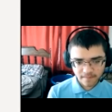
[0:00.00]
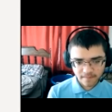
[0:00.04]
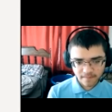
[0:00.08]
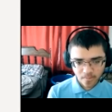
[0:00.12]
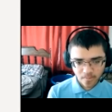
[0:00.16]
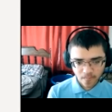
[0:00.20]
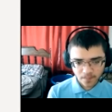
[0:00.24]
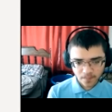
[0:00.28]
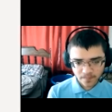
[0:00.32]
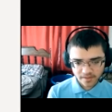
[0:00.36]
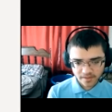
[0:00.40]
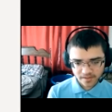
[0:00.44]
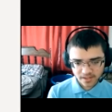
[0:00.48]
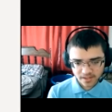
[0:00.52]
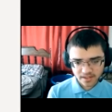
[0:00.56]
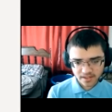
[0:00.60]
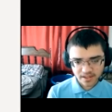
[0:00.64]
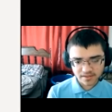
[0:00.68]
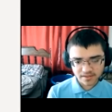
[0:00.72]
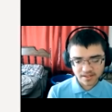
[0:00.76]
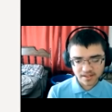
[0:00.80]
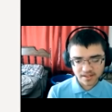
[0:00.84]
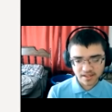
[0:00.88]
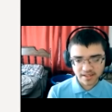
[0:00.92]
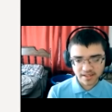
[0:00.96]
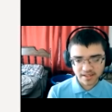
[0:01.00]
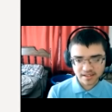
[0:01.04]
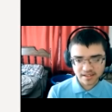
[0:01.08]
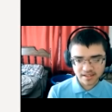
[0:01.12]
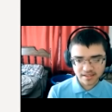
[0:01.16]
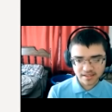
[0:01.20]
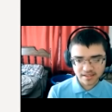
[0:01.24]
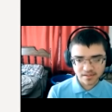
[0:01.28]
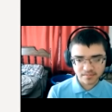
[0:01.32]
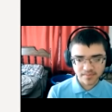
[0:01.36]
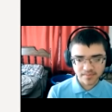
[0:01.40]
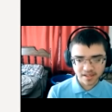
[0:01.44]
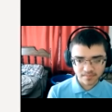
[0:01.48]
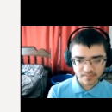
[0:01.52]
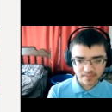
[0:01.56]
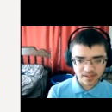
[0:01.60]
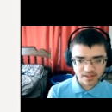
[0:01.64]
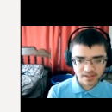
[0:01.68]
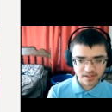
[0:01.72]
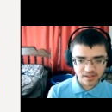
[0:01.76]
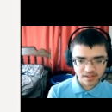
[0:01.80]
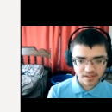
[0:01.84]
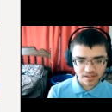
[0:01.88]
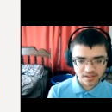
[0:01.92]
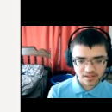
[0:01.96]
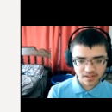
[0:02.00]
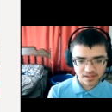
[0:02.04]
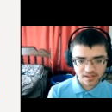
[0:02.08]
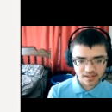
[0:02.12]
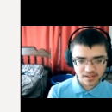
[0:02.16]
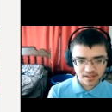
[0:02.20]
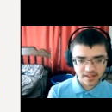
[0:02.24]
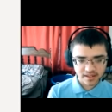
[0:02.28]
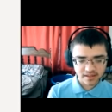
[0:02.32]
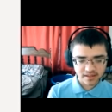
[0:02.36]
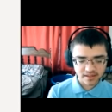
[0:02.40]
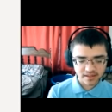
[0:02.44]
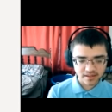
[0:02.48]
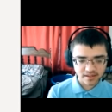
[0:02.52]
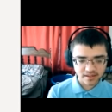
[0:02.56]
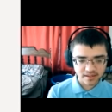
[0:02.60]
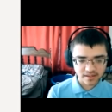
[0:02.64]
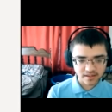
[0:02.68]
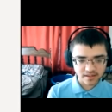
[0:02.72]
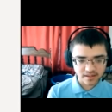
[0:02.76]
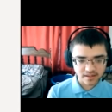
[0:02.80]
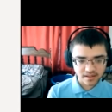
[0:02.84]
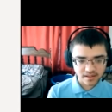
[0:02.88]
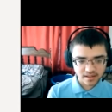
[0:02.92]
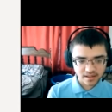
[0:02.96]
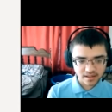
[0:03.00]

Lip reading: This allowed scientists and mathematicians to calculate